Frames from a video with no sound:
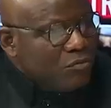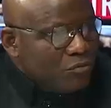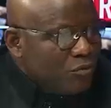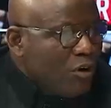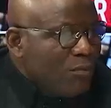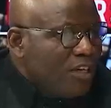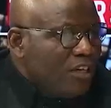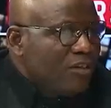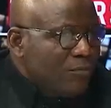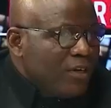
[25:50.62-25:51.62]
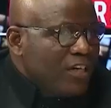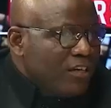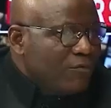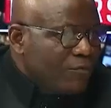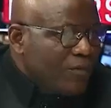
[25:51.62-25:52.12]
coming in, bringing
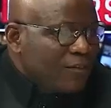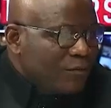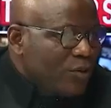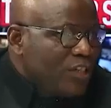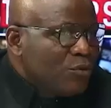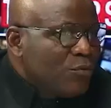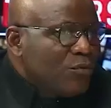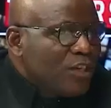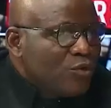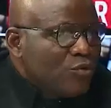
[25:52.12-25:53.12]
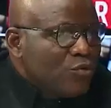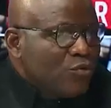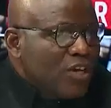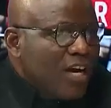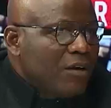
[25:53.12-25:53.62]
it fast forward into phase
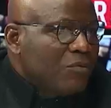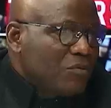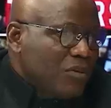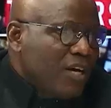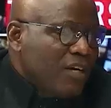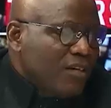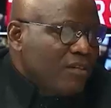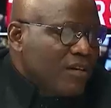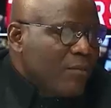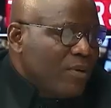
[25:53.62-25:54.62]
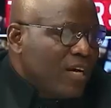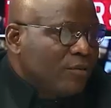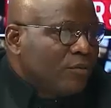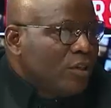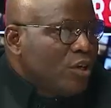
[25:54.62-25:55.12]
2 now, it's our
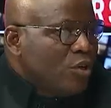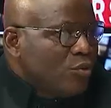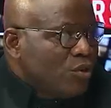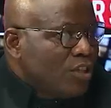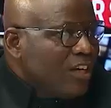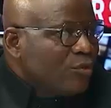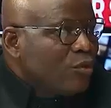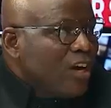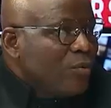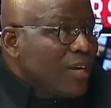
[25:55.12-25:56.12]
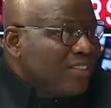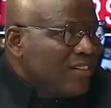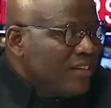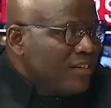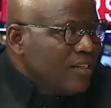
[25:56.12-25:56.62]
plan to see also how we
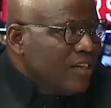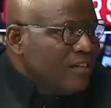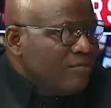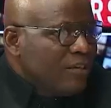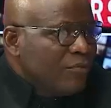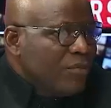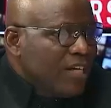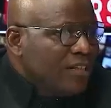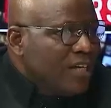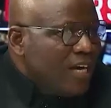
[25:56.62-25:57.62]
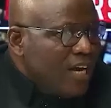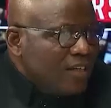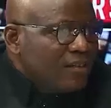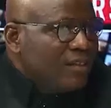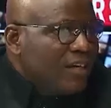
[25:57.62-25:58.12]
accelerate that development
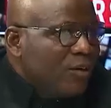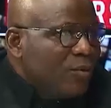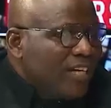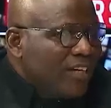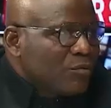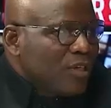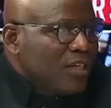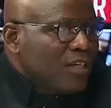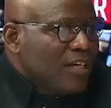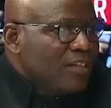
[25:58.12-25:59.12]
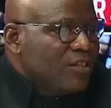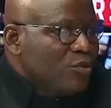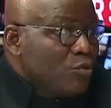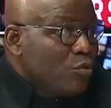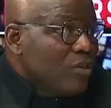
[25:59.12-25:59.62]
and see how we can quickly get
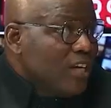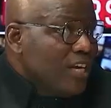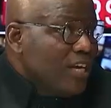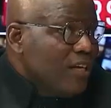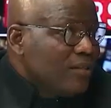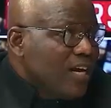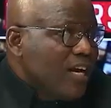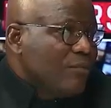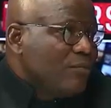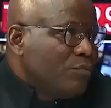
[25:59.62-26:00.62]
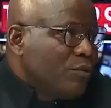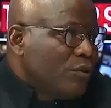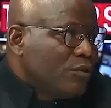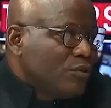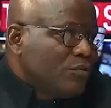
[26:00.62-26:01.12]
into real-time
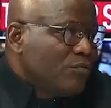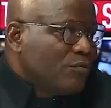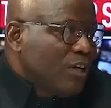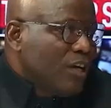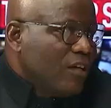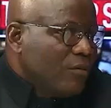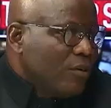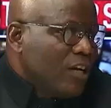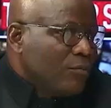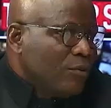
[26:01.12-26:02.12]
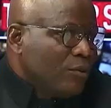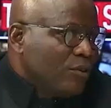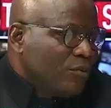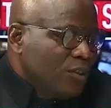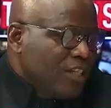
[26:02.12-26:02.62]
production, local
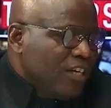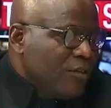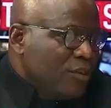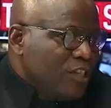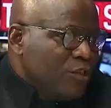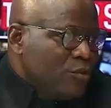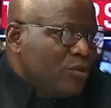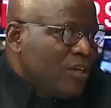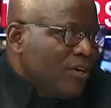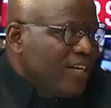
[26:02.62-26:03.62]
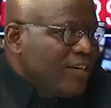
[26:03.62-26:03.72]
production, which again will reduce our